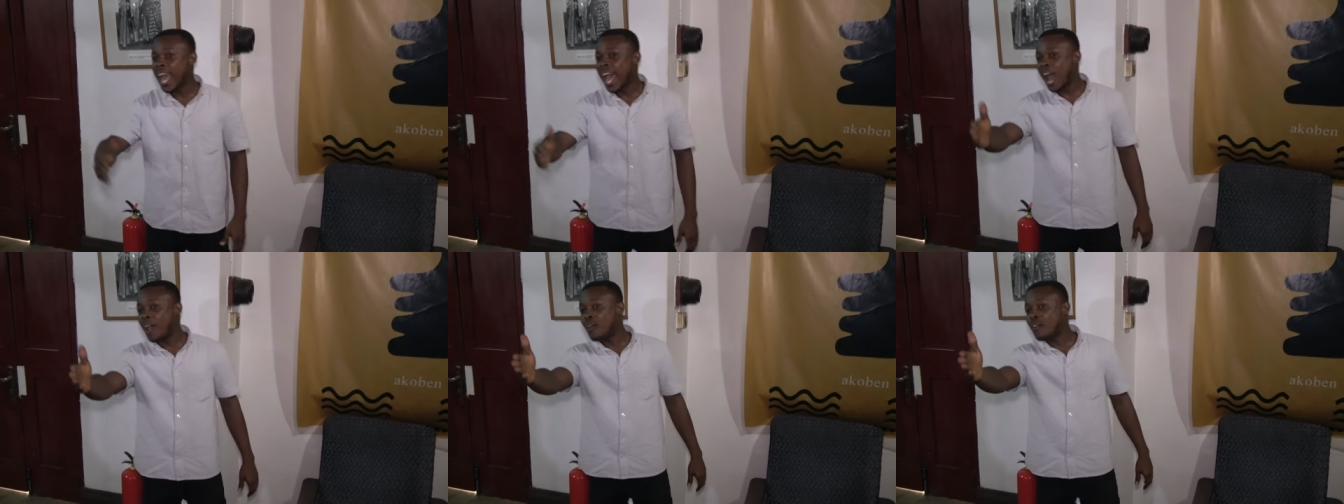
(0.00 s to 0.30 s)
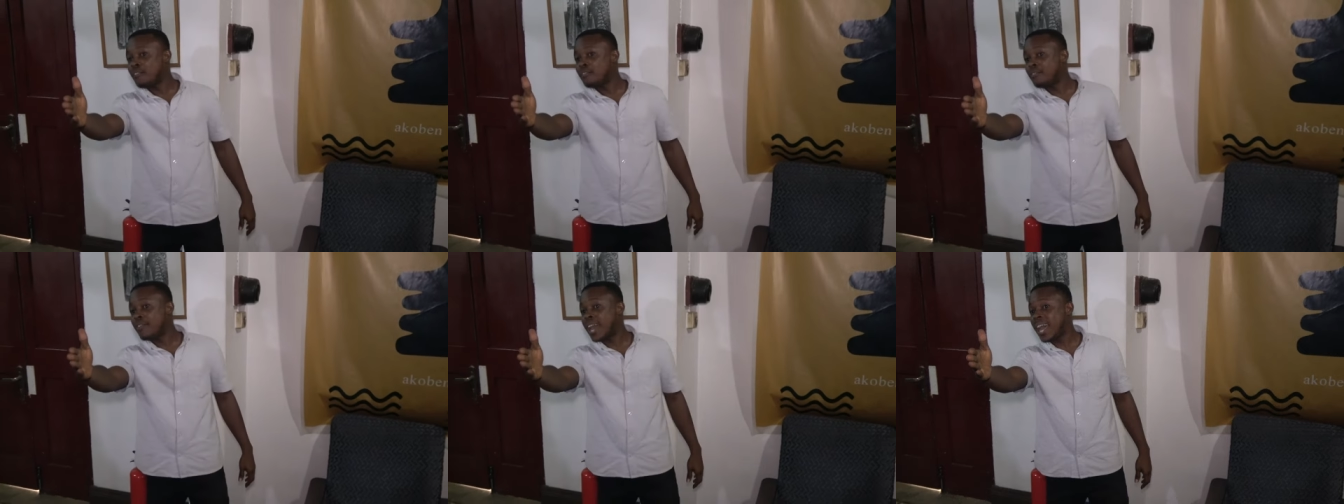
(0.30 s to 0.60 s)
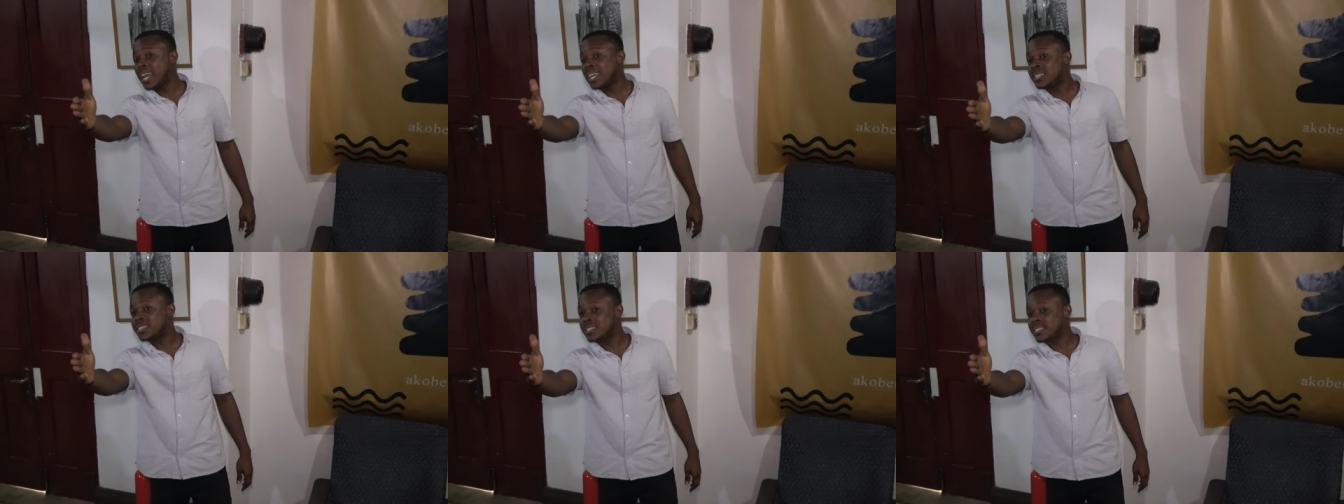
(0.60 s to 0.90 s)
Our
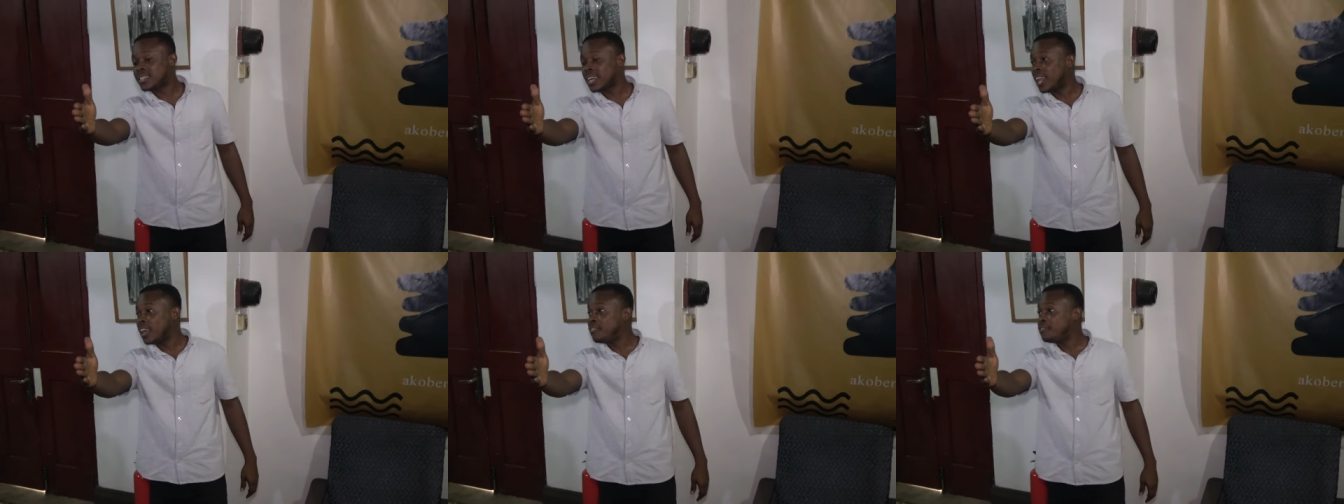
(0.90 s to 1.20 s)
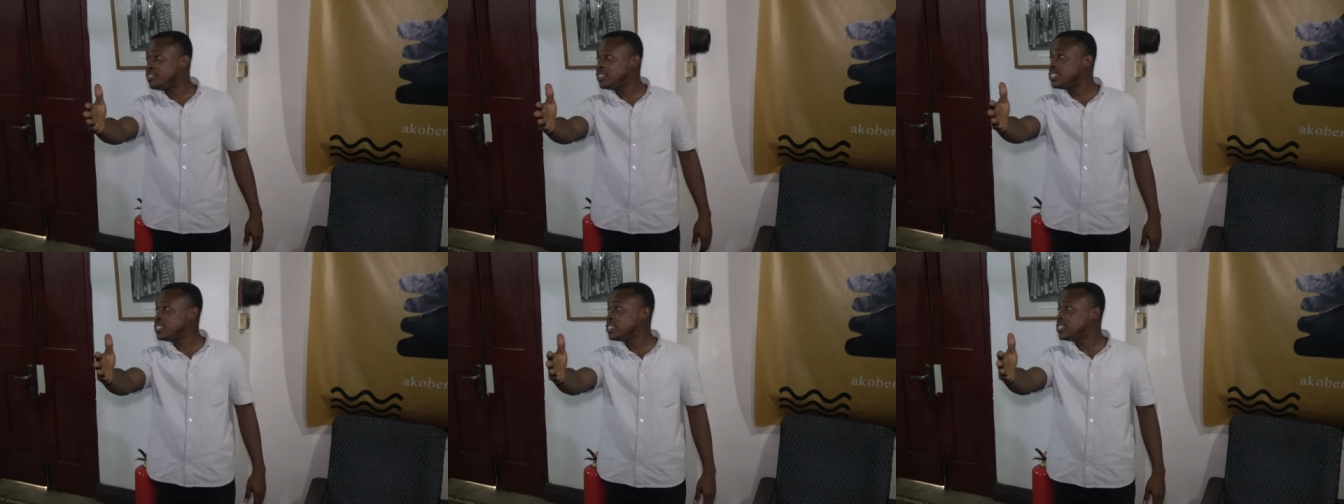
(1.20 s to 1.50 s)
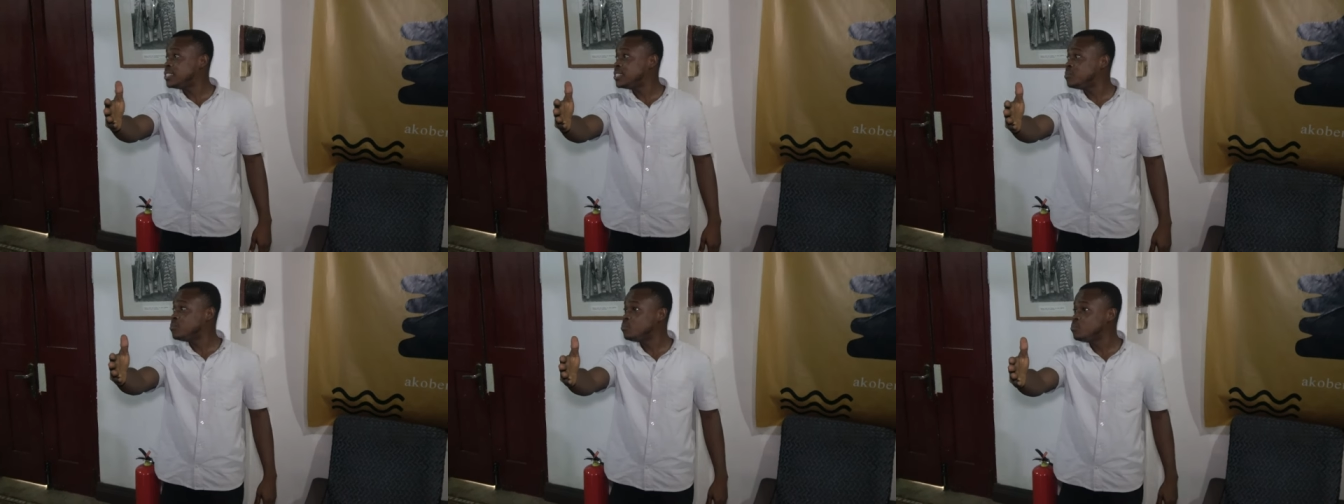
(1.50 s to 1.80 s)
first
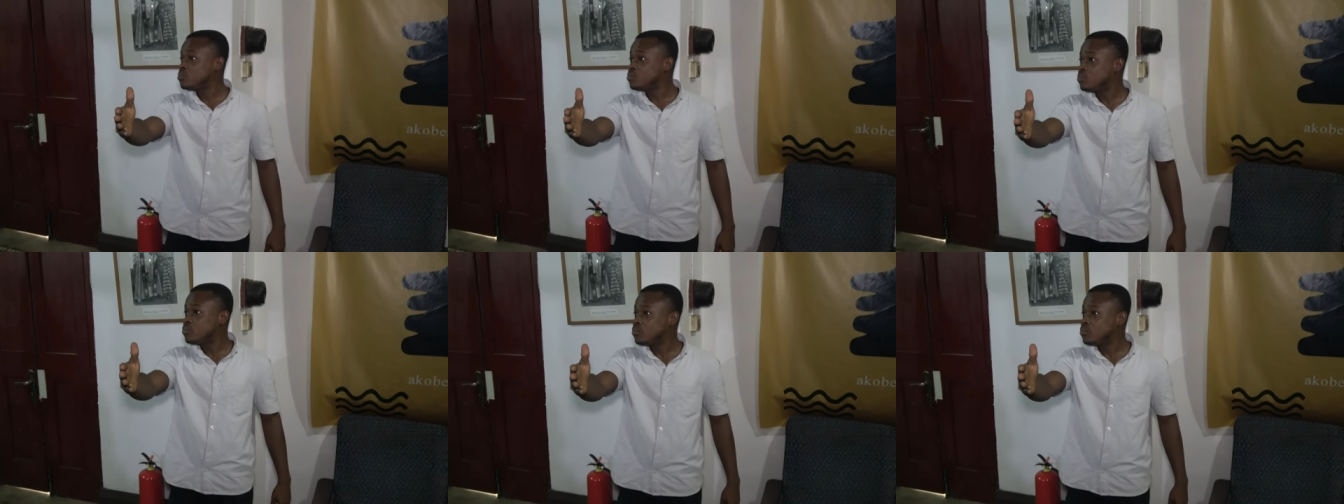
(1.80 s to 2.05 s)
television,